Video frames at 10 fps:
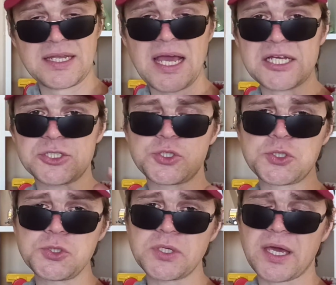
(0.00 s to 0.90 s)
not
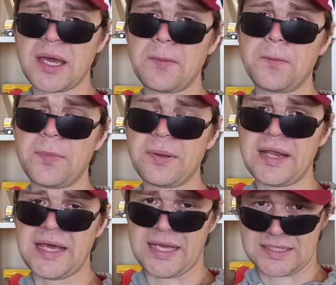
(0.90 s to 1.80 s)
too
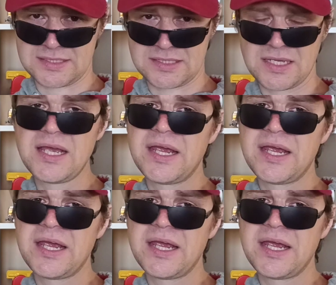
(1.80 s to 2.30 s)
complex.